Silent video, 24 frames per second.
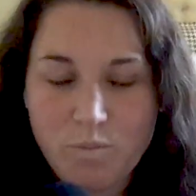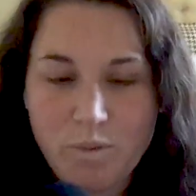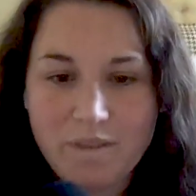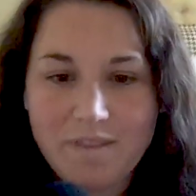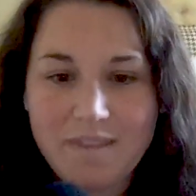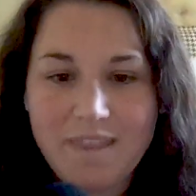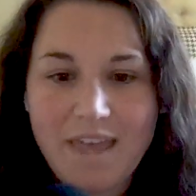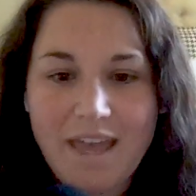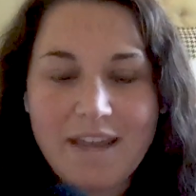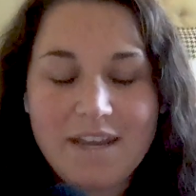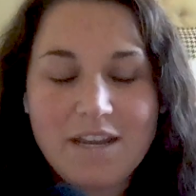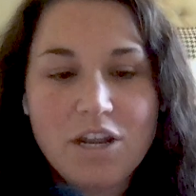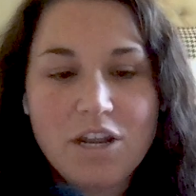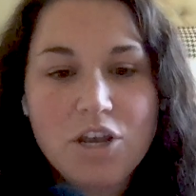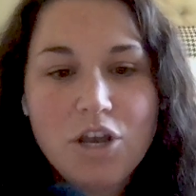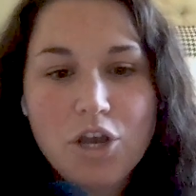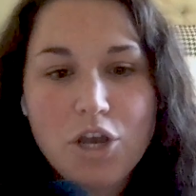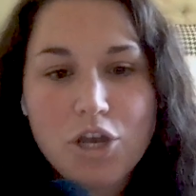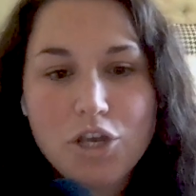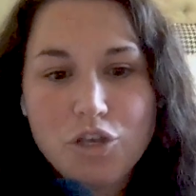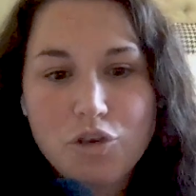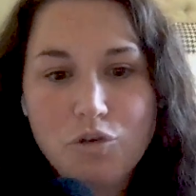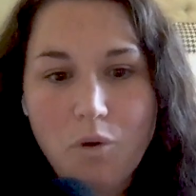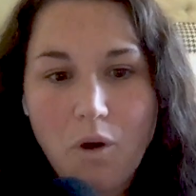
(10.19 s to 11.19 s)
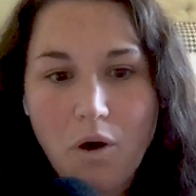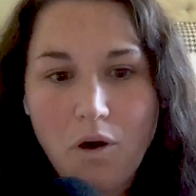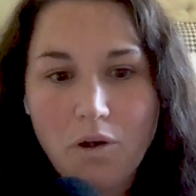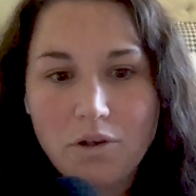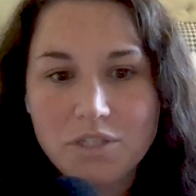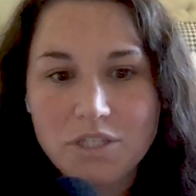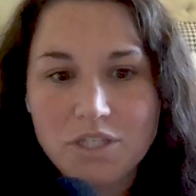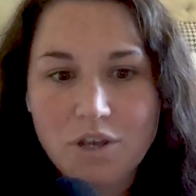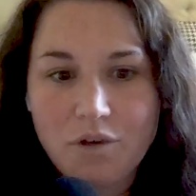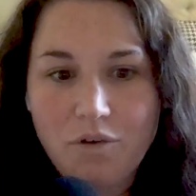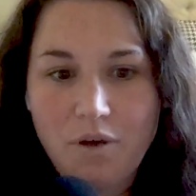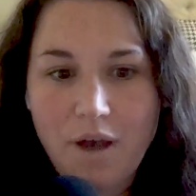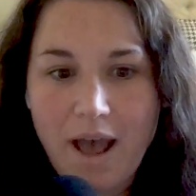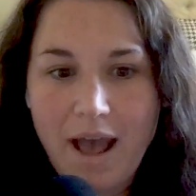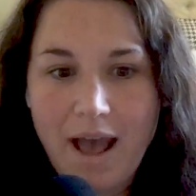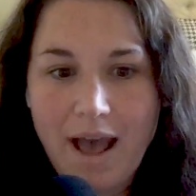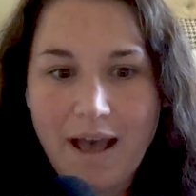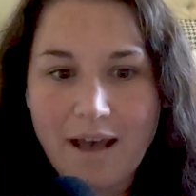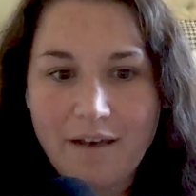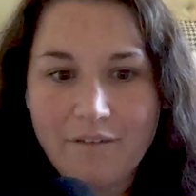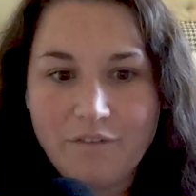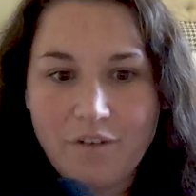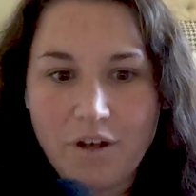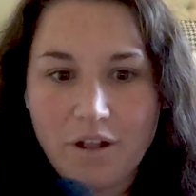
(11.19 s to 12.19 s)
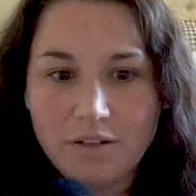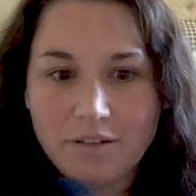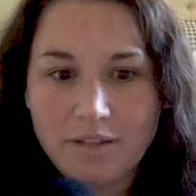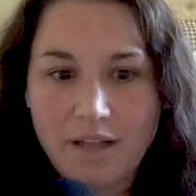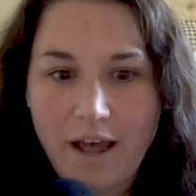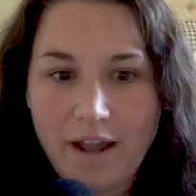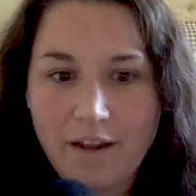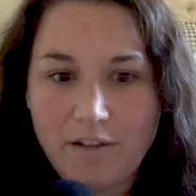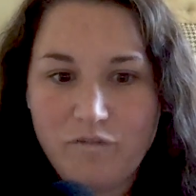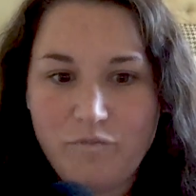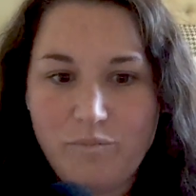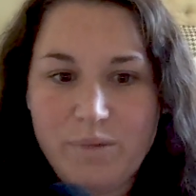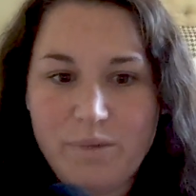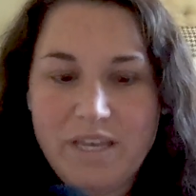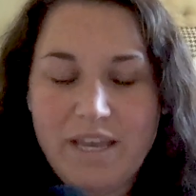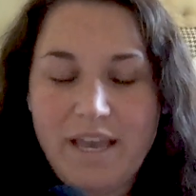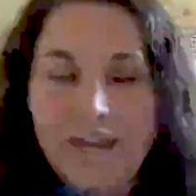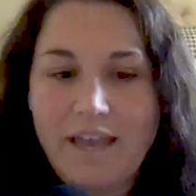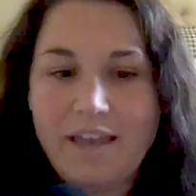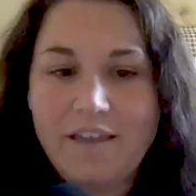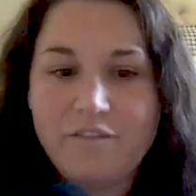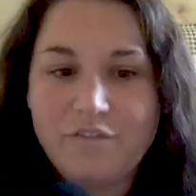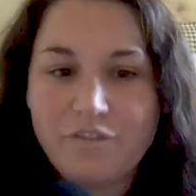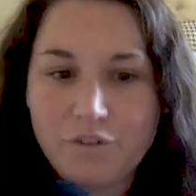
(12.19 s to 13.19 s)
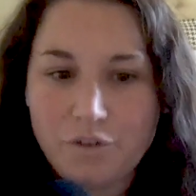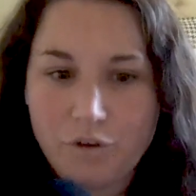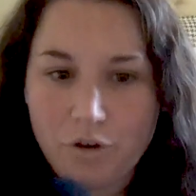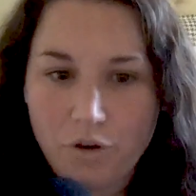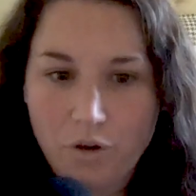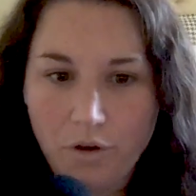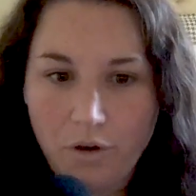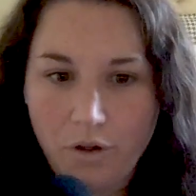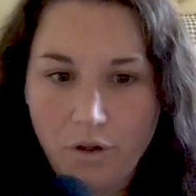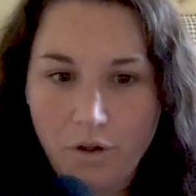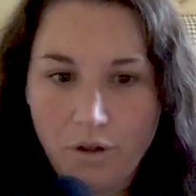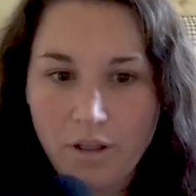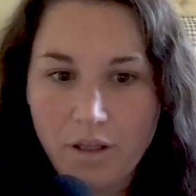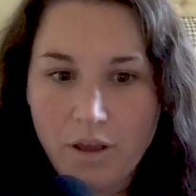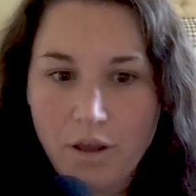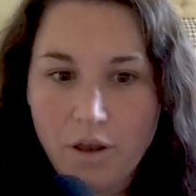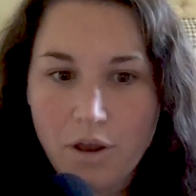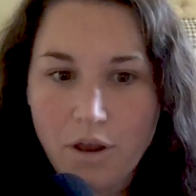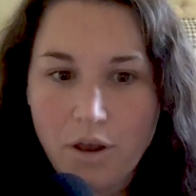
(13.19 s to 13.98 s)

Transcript: but then you also have a lot of behavioral